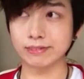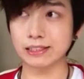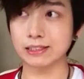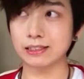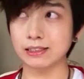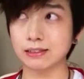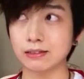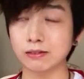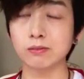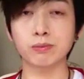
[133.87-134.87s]
It's
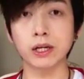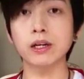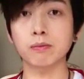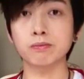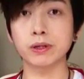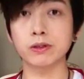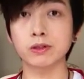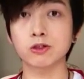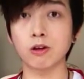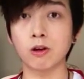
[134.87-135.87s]
a pretty good
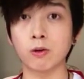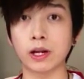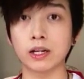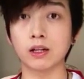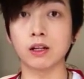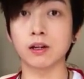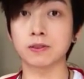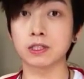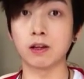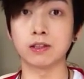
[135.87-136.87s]
strong hold, and a lot of
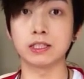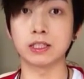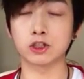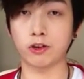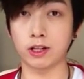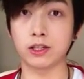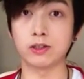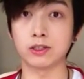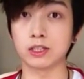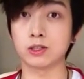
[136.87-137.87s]
salons in Australia
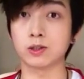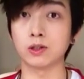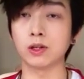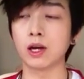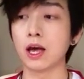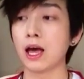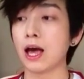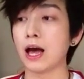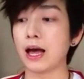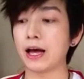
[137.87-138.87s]
use it too.
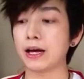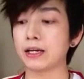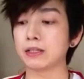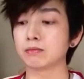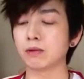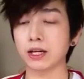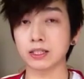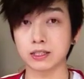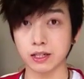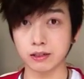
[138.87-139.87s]
Like I
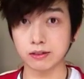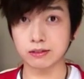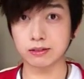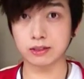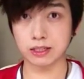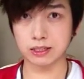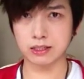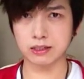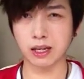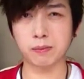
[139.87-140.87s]
said,
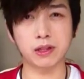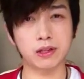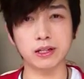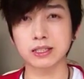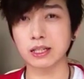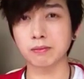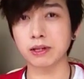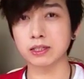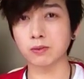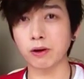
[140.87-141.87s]
just keep it 30
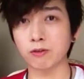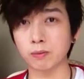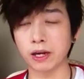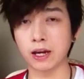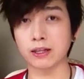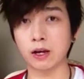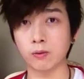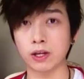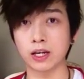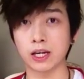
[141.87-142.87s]
centimeters away from your hair, that
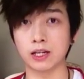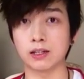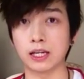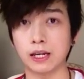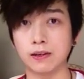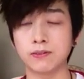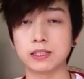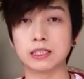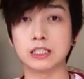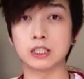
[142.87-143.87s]
way you get an
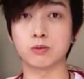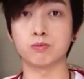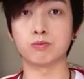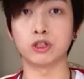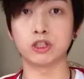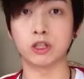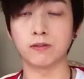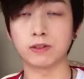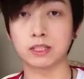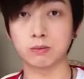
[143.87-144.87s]
even distribution
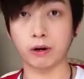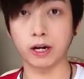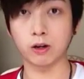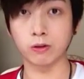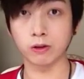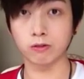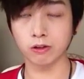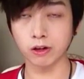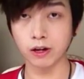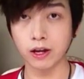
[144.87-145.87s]
of the spray going
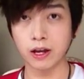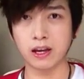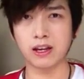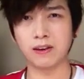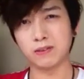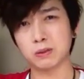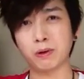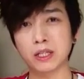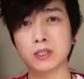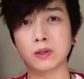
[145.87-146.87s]
through. If you
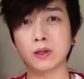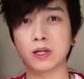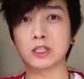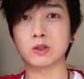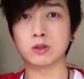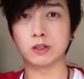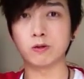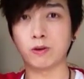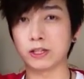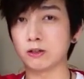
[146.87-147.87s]
spray too close, you'll
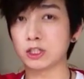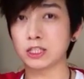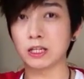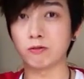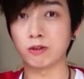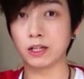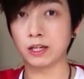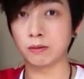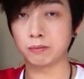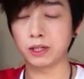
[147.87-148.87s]
find it just get really
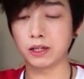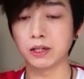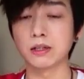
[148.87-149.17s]
puffy.